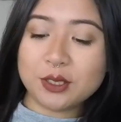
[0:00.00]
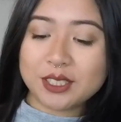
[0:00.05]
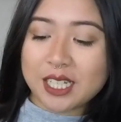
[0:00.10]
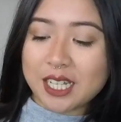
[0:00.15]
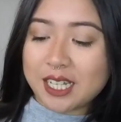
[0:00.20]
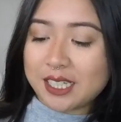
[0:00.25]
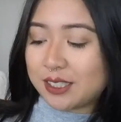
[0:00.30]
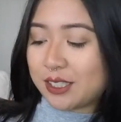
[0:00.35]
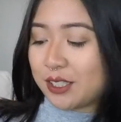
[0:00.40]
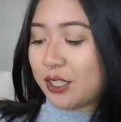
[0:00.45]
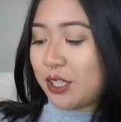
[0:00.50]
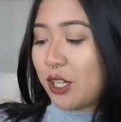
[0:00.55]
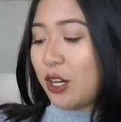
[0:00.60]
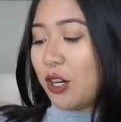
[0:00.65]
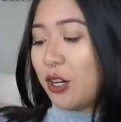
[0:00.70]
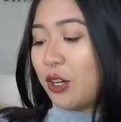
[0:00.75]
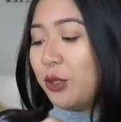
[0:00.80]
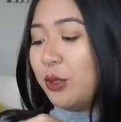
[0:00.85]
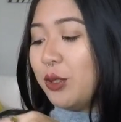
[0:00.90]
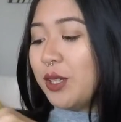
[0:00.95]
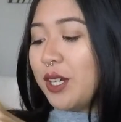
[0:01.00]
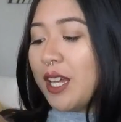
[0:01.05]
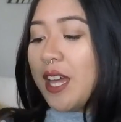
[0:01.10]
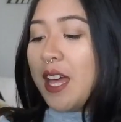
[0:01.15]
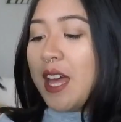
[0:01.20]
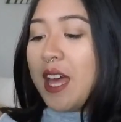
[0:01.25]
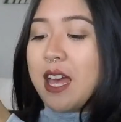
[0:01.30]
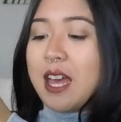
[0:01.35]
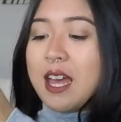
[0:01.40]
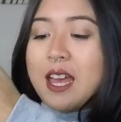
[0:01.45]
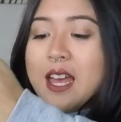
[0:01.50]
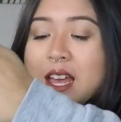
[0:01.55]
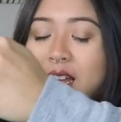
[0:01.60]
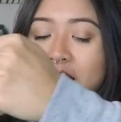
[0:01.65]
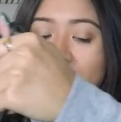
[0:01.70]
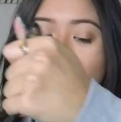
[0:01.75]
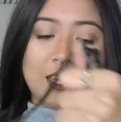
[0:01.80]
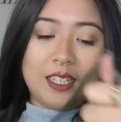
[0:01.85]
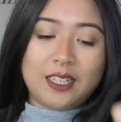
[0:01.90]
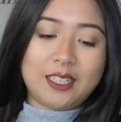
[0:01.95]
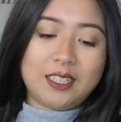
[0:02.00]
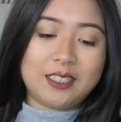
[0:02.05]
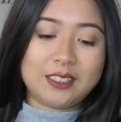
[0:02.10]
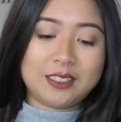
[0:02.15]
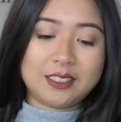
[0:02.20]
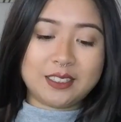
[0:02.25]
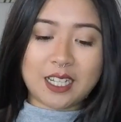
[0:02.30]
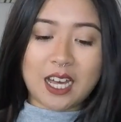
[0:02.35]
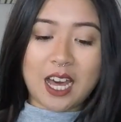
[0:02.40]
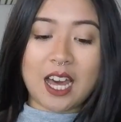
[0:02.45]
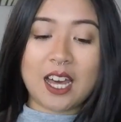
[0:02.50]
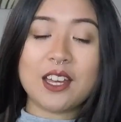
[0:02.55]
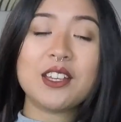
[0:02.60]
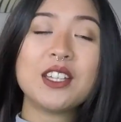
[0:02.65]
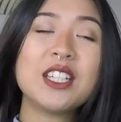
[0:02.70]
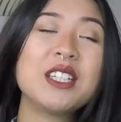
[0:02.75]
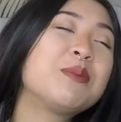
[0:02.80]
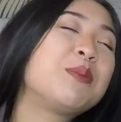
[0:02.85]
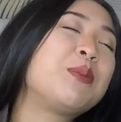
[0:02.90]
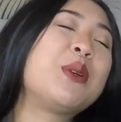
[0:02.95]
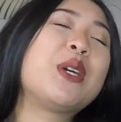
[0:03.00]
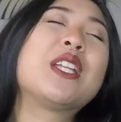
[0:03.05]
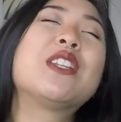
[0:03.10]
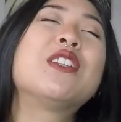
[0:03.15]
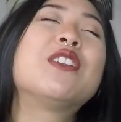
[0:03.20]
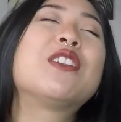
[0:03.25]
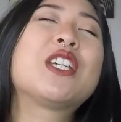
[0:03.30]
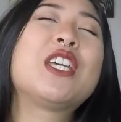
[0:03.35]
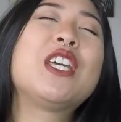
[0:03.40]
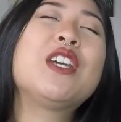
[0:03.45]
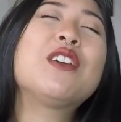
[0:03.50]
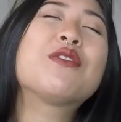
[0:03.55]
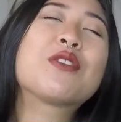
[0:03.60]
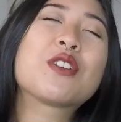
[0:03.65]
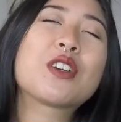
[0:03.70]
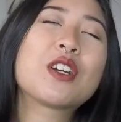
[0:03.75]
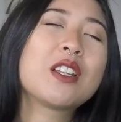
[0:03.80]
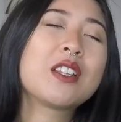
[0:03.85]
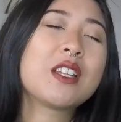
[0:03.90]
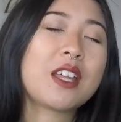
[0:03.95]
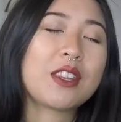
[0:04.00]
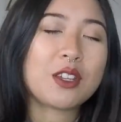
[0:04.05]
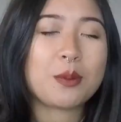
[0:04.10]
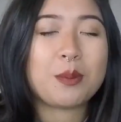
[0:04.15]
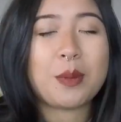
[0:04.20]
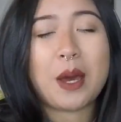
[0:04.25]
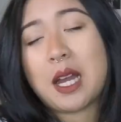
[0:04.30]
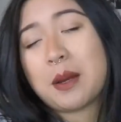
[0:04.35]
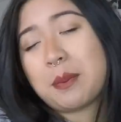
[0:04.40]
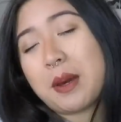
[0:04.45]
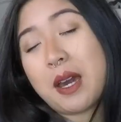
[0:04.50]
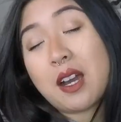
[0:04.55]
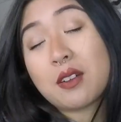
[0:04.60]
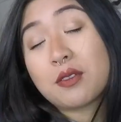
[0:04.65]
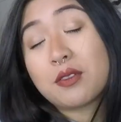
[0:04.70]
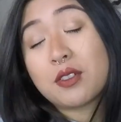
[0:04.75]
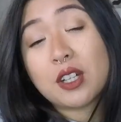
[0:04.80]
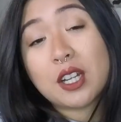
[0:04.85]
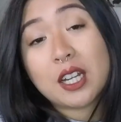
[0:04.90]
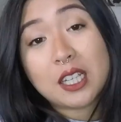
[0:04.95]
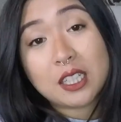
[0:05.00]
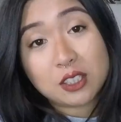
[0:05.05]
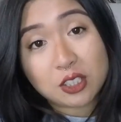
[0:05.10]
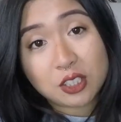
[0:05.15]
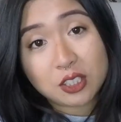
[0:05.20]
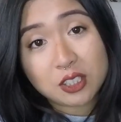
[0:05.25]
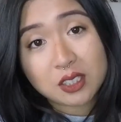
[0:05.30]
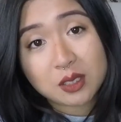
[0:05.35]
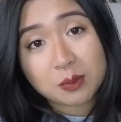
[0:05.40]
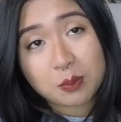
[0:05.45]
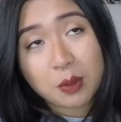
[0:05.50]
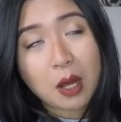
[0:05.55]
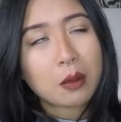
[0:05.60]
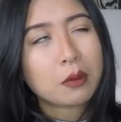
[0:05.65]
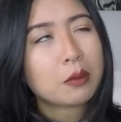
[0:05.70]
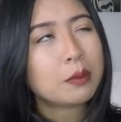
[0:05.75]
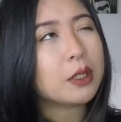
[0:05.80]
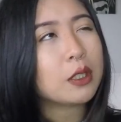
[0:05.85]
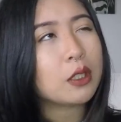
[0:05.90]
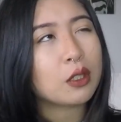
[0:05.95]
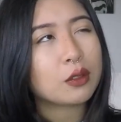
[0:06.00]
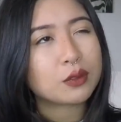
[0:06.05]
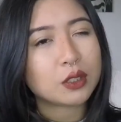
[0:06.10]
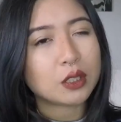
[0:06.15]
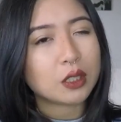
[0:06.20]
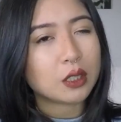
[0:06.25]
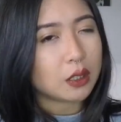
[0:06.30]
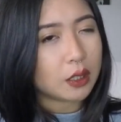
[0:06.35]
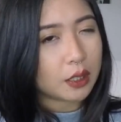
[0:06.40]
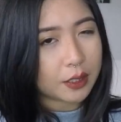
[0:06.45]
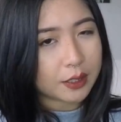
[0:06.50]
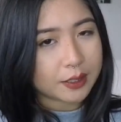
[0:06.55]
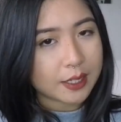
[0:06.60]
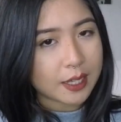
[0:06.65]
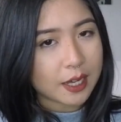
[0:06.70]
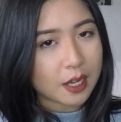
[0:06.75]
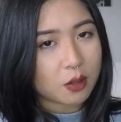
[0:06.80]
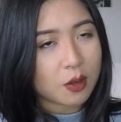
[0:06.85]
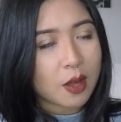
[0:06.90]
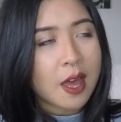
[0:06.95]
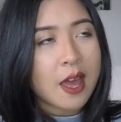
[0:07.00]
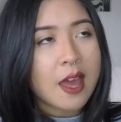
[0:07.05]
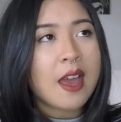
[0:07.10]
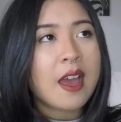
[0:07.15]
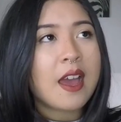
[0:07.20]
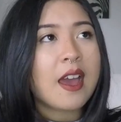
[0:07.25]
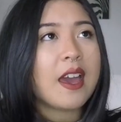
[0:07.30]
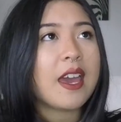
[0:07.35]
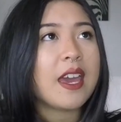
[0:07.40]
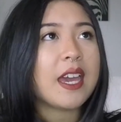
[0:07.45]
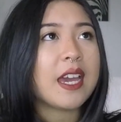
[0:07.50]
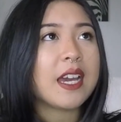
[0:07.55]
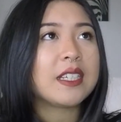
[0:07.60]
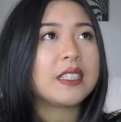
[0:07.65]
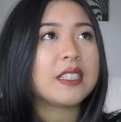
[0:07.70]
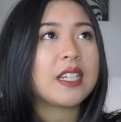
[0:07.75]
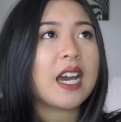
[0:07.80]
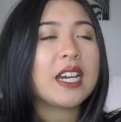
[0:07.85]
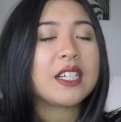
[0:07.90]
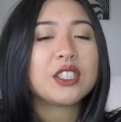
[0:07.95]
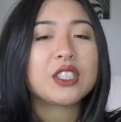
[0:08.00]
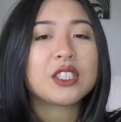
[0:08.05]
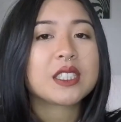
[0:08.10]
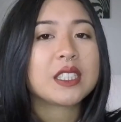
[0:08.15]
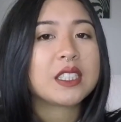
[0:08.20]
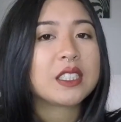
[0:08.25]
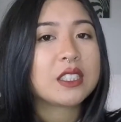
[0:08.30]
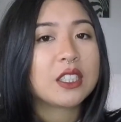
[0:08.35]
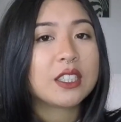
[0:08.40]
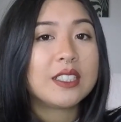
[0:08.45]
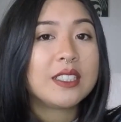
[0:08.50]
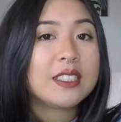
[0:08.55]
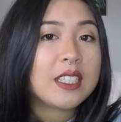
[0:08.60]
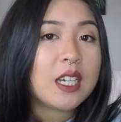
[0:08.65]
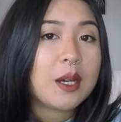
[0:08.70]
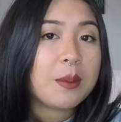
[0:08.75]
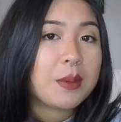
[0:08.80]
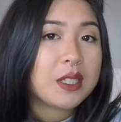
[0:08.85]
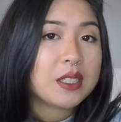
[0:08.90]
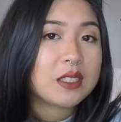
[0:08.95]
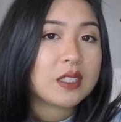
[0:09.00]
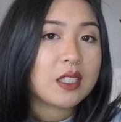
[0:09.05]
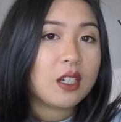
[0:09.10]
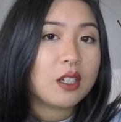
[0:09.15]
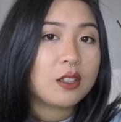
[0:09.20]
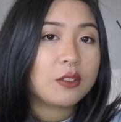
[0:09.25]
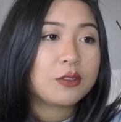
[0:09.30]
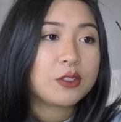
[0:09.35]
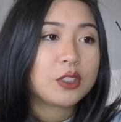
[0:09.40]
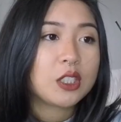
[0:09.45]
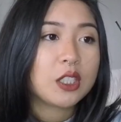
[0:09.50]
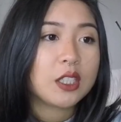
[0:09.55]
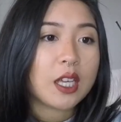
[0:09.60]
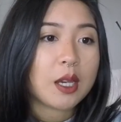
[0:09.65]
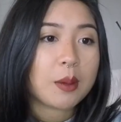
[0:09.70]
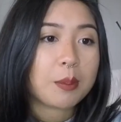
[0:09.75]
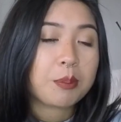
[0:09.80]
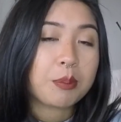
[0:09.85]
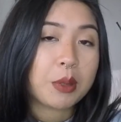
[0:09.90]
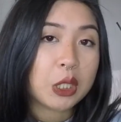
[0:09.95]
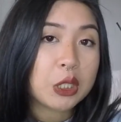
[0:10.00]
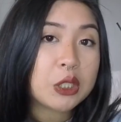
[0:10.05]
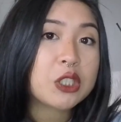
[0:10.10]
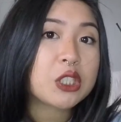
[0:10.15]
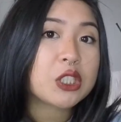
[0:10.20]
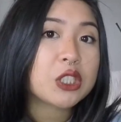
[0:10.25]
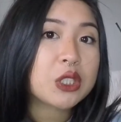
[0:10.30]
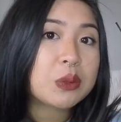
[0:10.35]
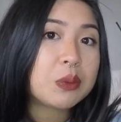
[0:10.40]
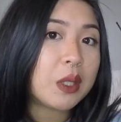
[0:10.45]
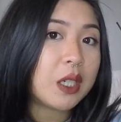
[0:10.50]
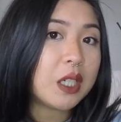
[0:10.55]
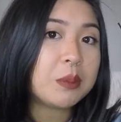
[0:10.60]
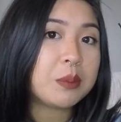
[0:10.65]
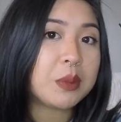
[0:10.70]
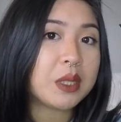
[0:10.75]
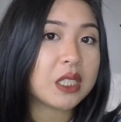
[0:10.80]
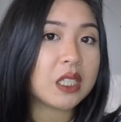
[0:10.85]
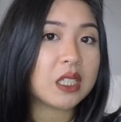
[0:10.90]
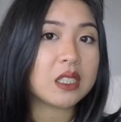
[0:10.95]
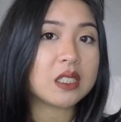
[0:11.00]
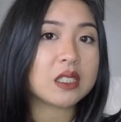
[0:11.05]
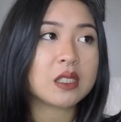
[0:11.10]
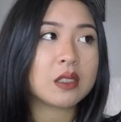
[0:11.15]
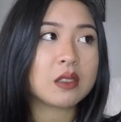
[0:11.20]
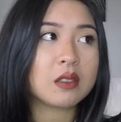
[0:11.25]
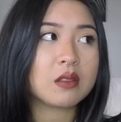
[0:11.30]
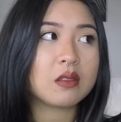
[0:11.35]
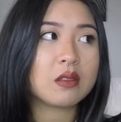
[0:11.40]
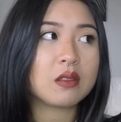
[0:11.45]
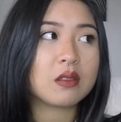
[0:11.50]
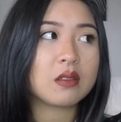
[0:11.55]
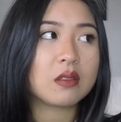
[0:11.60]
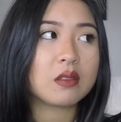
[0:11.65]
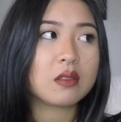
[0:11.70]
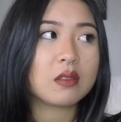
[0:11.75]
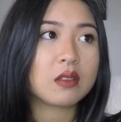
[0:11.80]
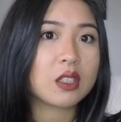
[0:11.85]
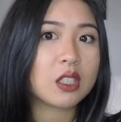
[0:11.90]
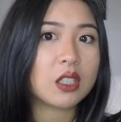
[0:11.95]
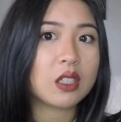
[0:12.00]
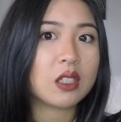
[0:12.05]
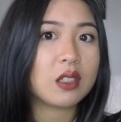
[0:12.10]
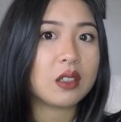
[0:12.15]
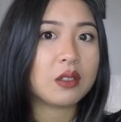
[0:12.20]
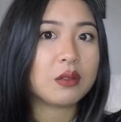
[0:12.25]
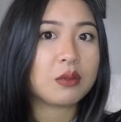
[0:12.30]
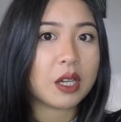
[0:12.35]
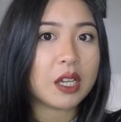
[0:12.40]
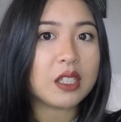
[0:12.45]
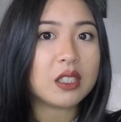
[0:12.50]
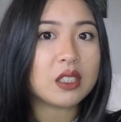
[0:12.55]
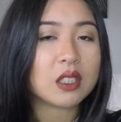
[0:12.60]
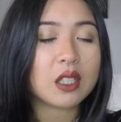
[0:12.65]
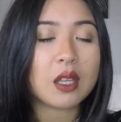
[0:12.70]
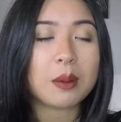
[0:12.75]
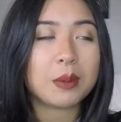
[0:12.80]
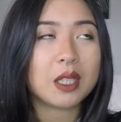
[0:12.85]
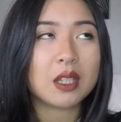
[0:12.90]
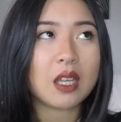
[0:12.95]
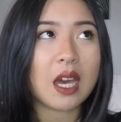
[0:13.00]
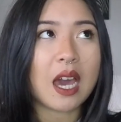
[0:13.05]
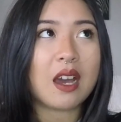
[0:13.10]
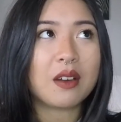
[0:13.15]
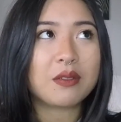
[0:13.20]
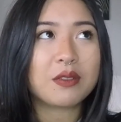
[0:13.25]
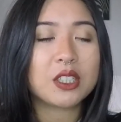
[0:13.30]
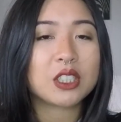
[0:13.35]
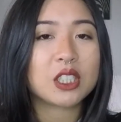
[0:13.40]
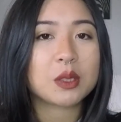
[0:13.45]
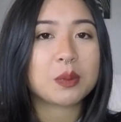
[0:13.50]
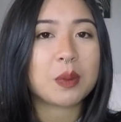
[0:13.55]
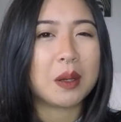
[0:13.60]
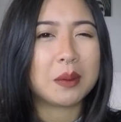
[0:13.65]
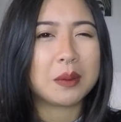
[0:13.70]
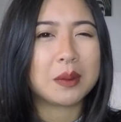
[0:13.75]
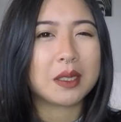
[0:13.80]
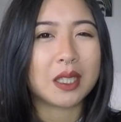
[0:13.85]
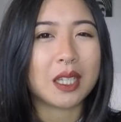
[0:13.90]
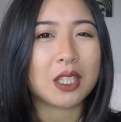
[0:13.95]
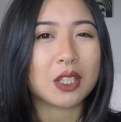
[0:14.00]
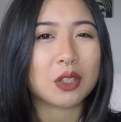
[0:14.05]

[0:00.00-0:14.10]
days ago. I've been looking for a leather backpack for ages, probably over a year now, and I just couldn't get myself to like purchase one because the range i mean the average is probably like